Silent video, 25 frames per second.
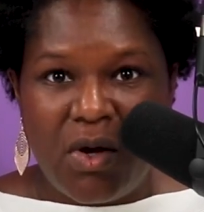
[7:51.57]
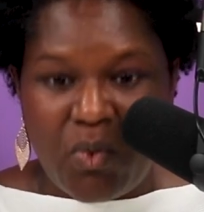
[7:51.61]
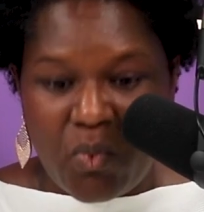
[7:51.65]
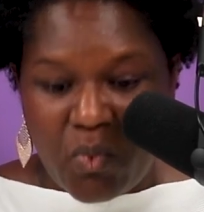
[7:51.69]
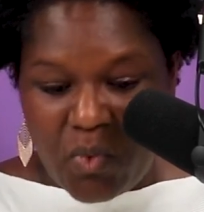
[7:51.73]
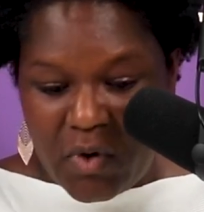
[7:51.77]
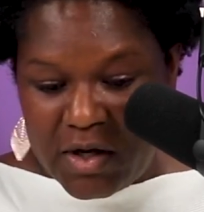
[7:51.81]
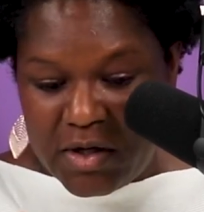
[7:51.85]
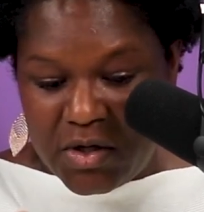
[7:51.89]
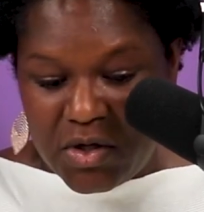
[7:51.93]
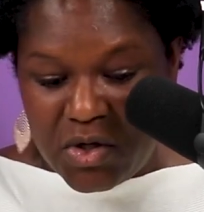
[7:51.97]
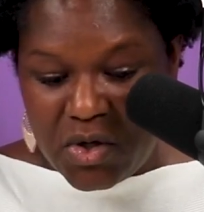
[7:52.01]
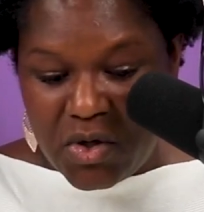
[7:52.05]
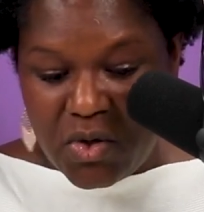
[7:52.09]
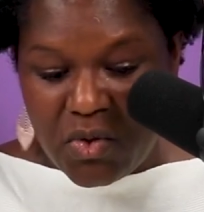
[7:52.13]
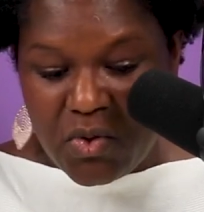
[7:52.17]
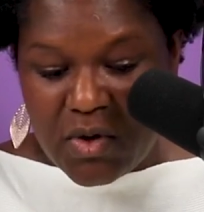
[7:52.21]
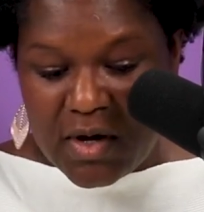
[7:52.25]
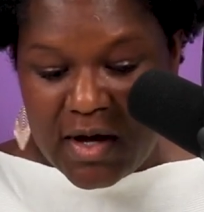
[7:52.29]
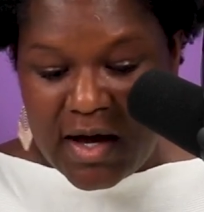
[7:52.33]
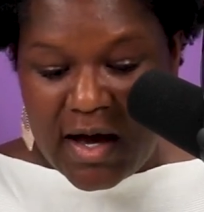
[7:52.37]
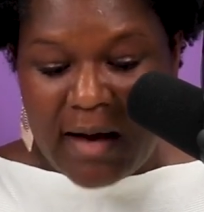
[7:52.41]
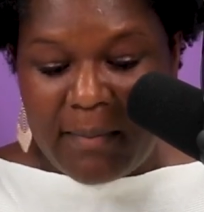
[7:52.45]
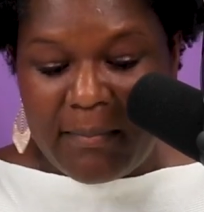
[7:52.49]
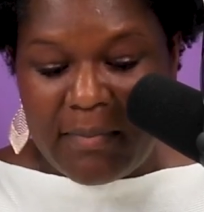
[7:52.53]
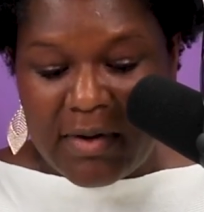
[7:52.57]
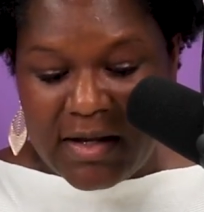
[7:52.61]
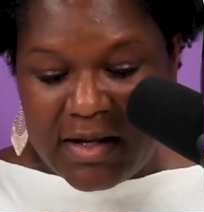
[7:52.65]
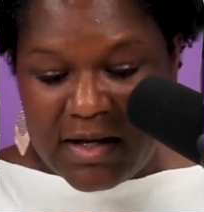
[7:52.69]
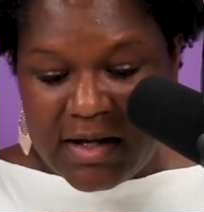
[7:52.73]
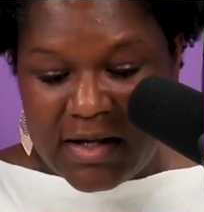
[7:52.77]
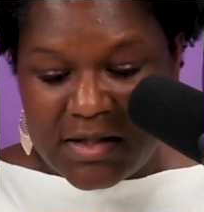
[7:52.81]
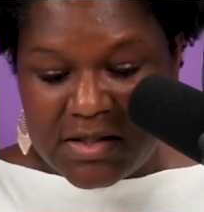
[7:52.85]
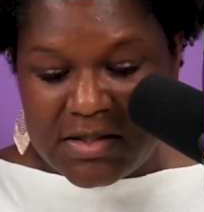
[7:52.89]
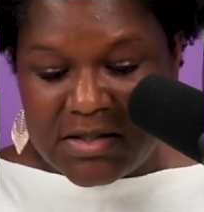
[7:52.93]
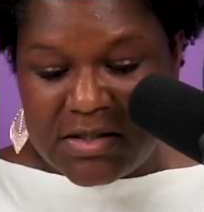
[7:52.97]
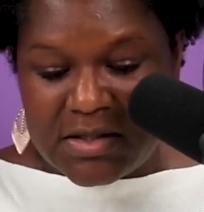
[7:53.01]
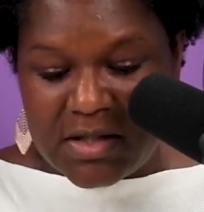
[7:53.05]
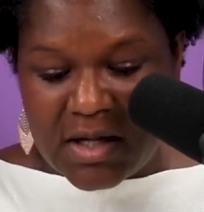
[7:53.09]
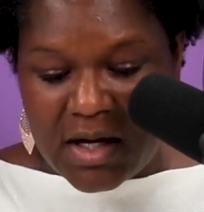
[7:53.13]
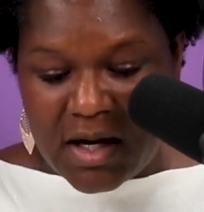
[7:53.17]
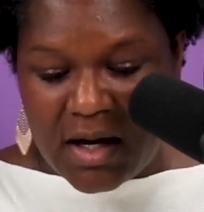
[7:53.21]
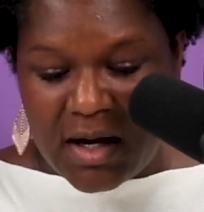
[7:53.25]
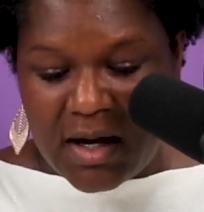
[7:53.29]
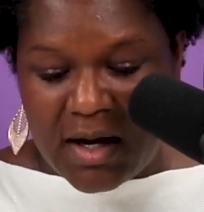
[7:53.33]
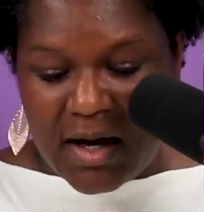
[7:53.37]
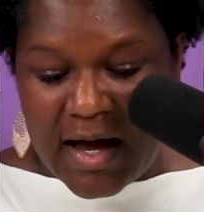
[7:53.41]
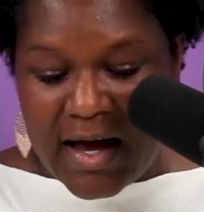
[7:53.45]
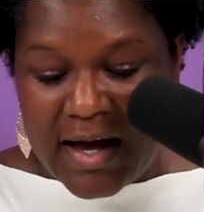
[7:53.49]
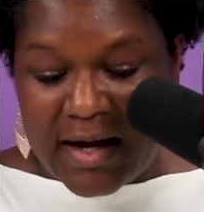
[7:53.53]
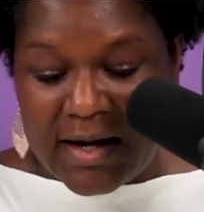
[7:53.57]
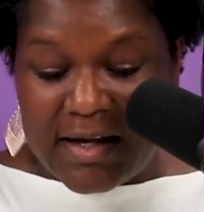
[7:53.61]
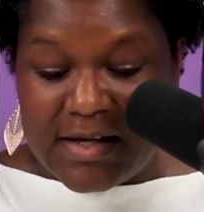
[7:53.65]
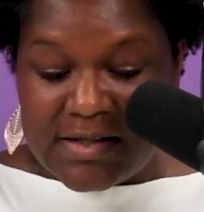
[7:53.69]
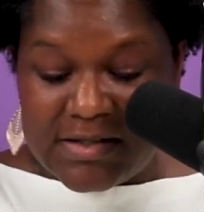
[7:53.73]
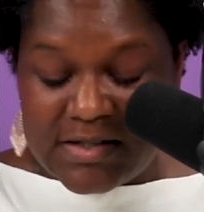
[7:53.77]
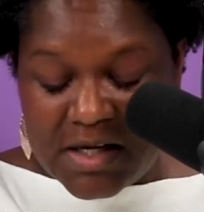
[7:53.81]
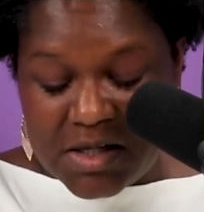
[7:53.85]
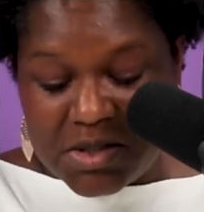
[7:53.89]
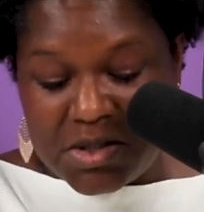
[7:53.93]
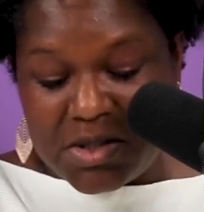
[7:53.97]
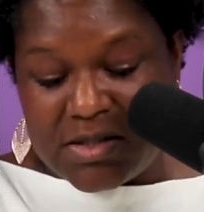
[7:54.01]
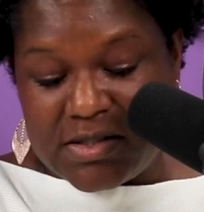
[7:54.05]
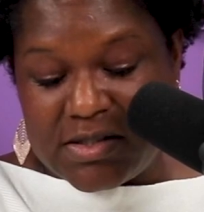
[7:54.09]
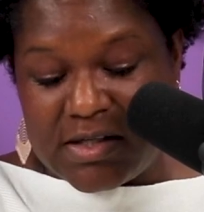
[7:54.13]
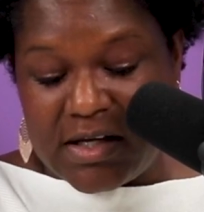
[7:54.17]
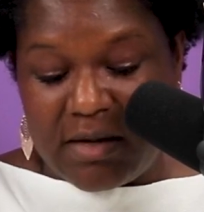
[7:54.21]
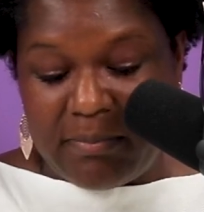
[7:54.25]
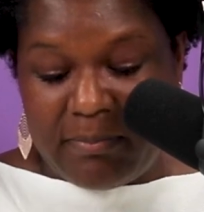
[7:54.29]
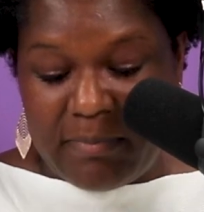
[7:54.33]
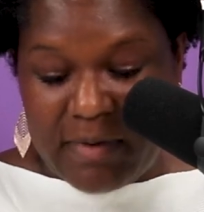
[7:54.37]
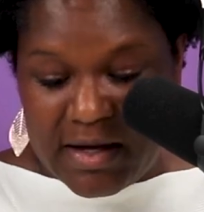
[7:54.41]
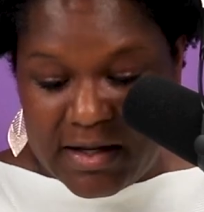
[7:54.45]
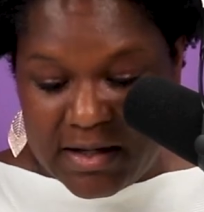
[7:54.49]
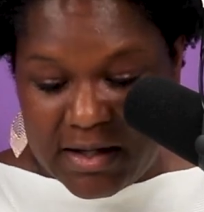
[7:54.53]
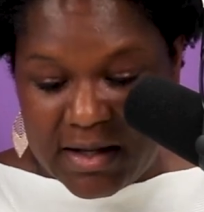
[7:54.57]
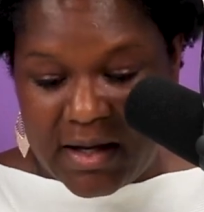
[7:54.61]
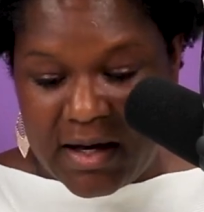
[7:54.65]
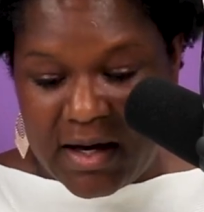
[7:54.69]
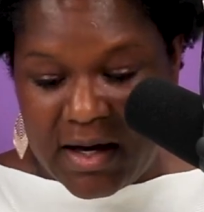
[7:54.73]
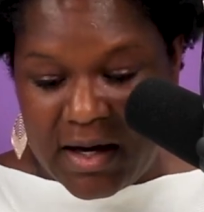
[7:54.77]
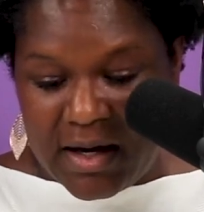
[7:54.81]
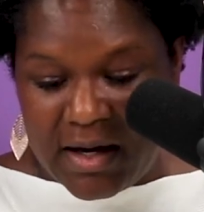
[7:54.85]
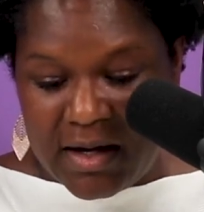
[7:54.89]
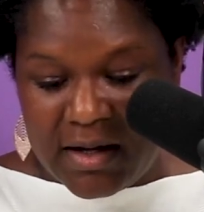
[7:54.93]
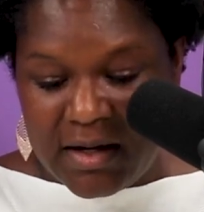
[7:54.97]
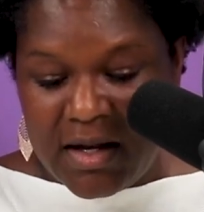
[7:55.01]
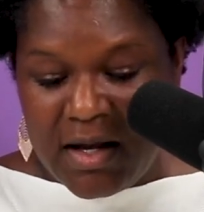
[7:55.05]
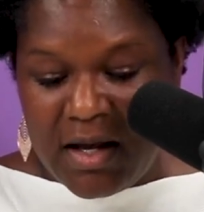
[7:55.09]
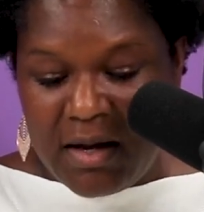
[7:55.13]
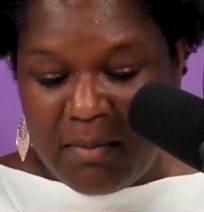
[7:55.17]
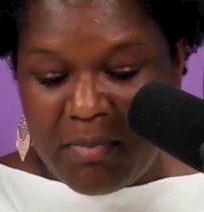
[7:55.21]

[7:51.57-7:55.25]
when you come against, uh, I guess I should say a man of God,